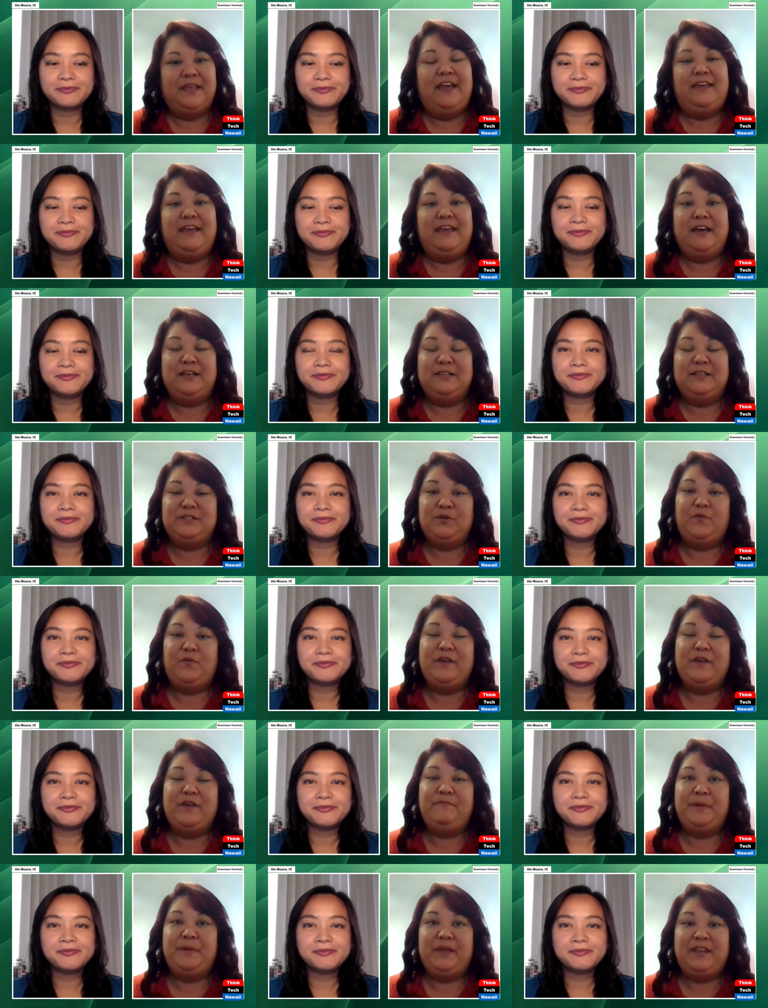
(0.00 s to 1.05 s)
Speaker 1: Yeah, so
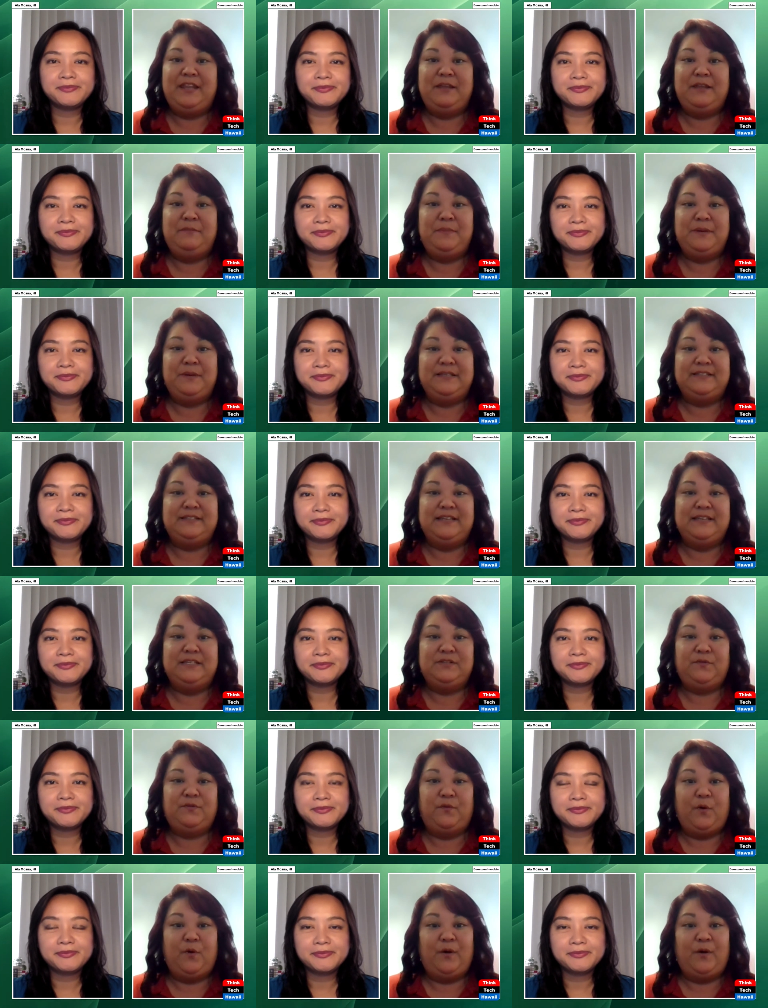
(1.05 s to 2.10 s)
we've been in
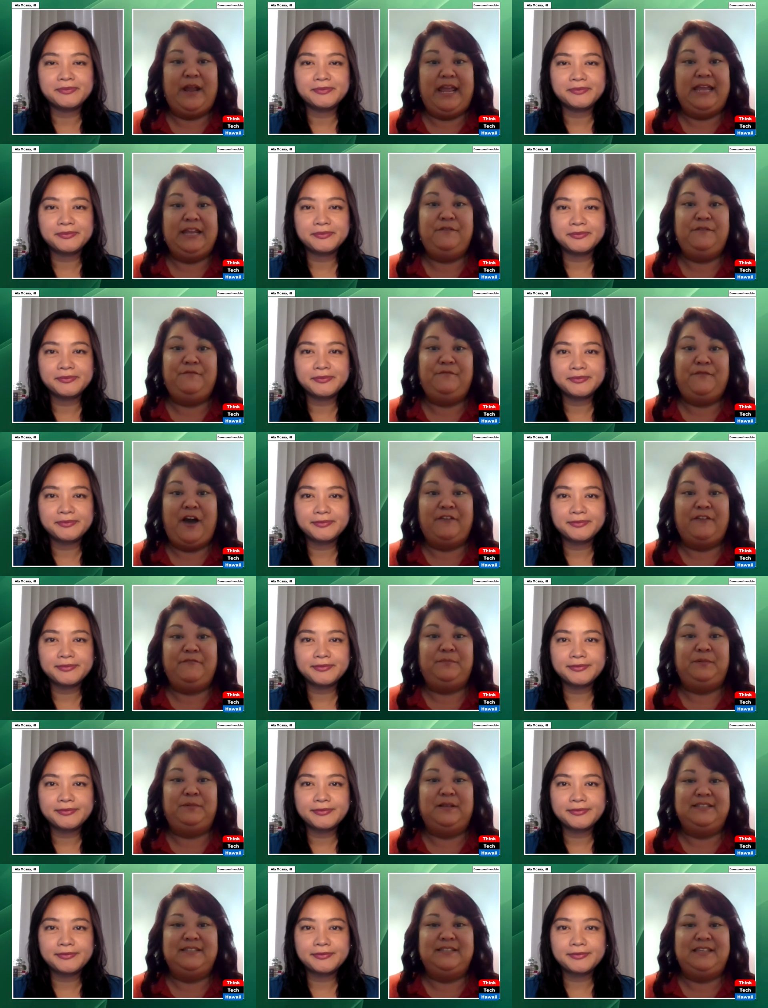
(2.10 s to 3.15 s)
business for 85
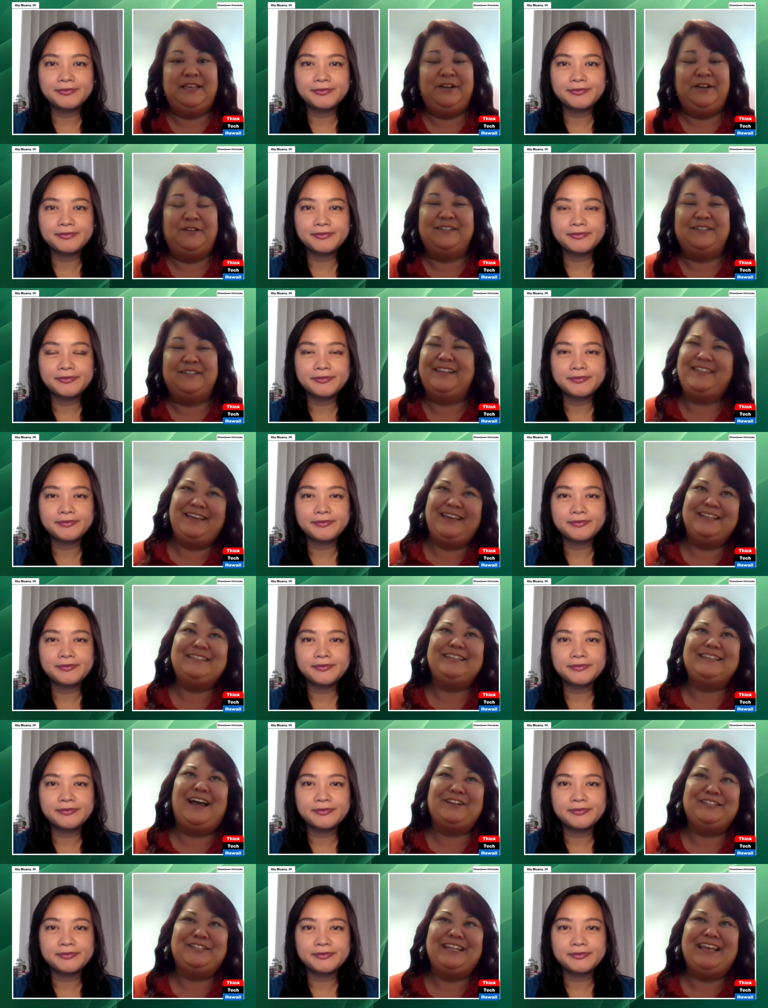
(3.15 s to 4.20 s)
plus years. I think it's
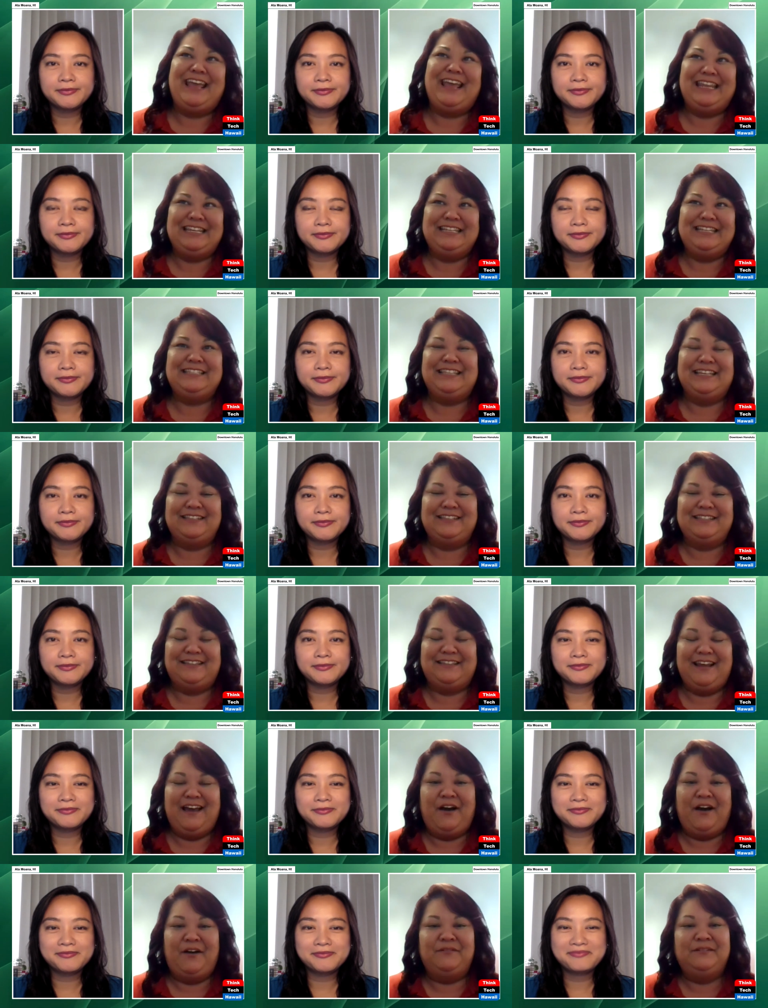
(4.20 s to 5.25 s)
actually 86
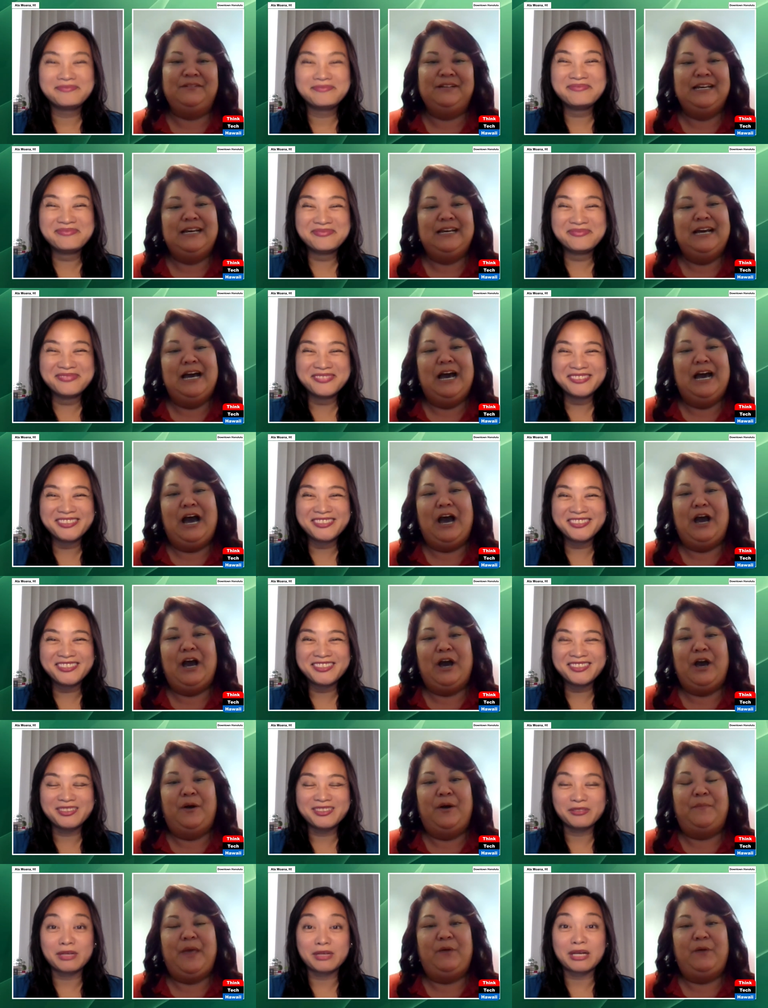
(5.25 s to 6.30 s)
now.
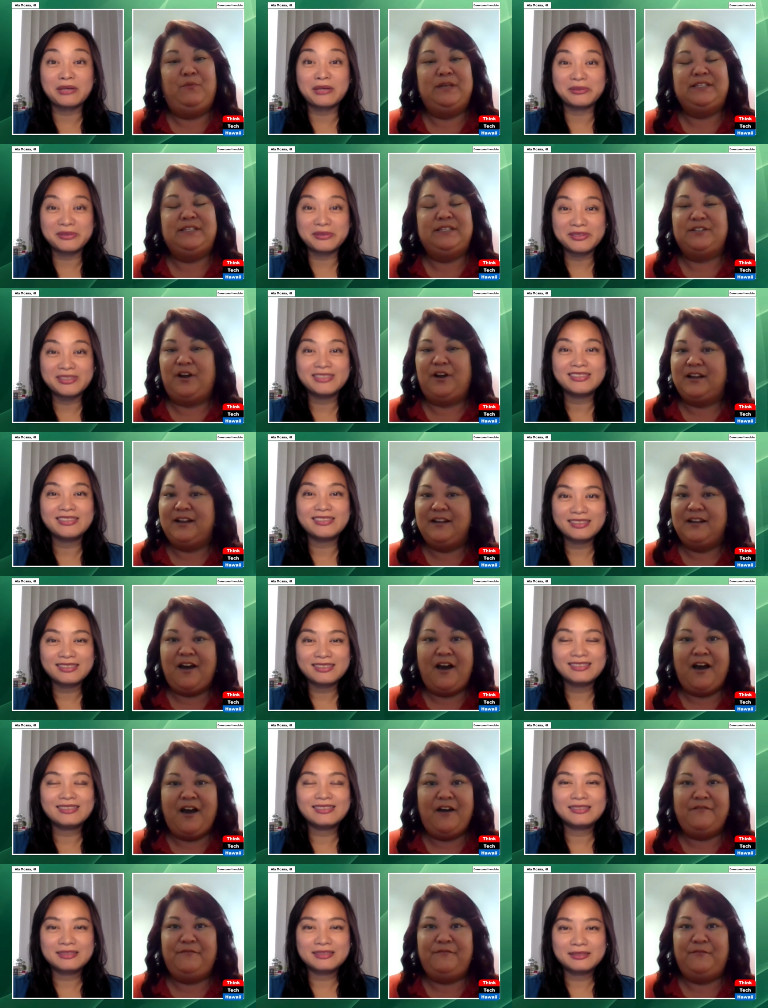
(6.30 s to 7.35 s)
Um, and we started
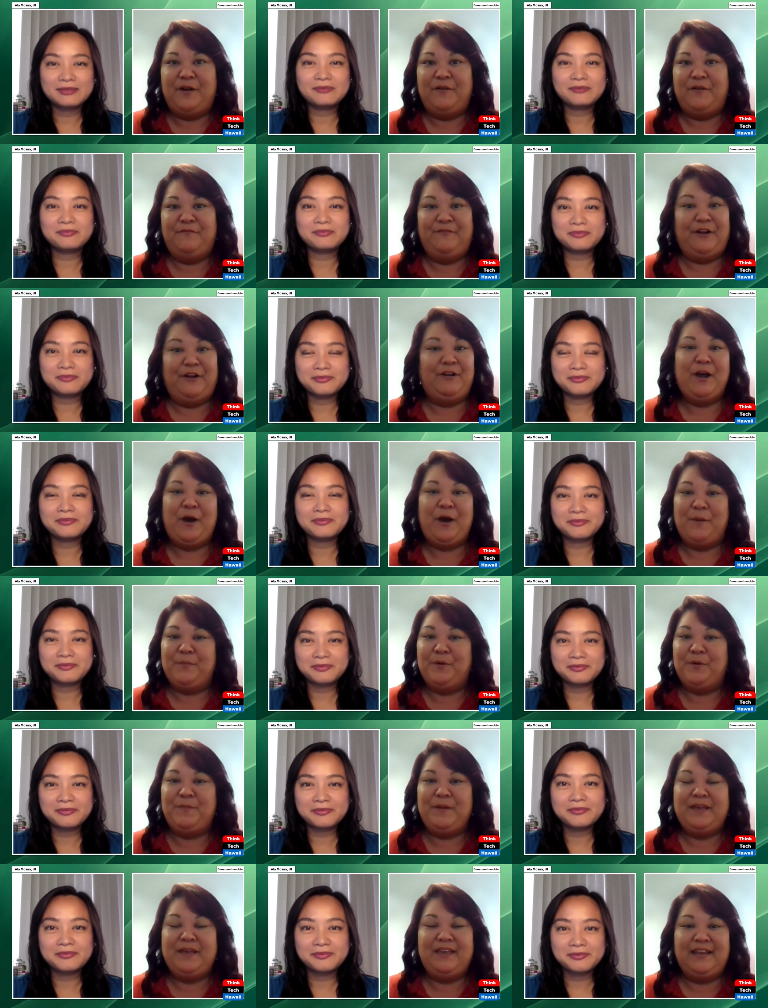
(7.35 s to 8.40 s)
off from very
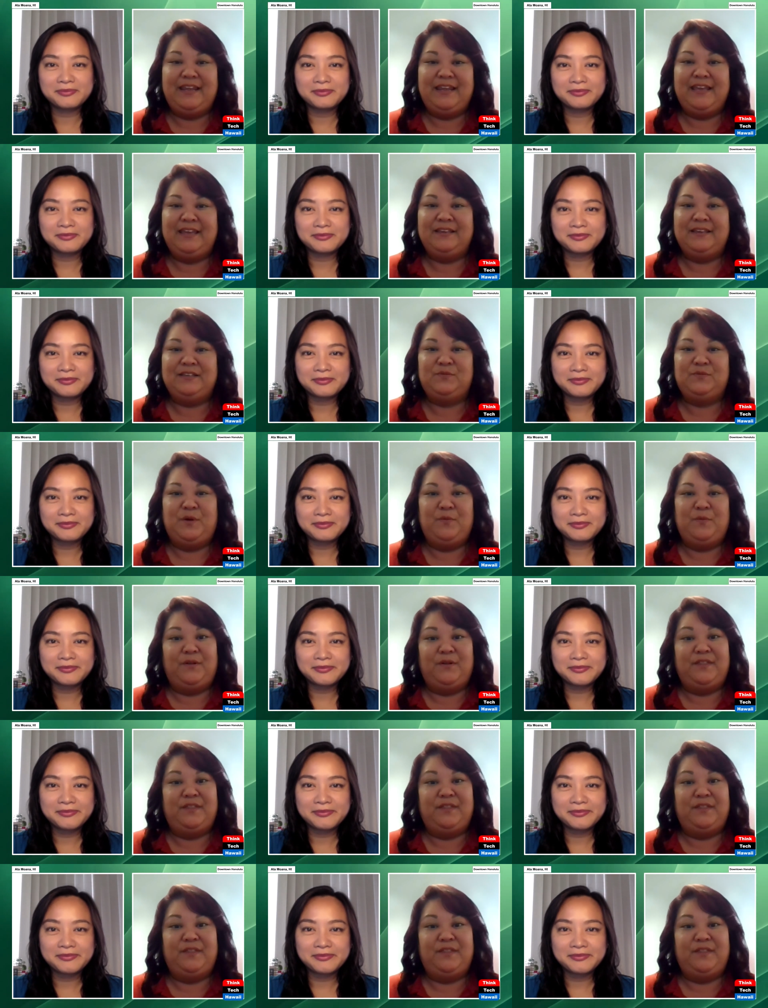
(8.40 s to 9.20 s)
humble beginnings. We were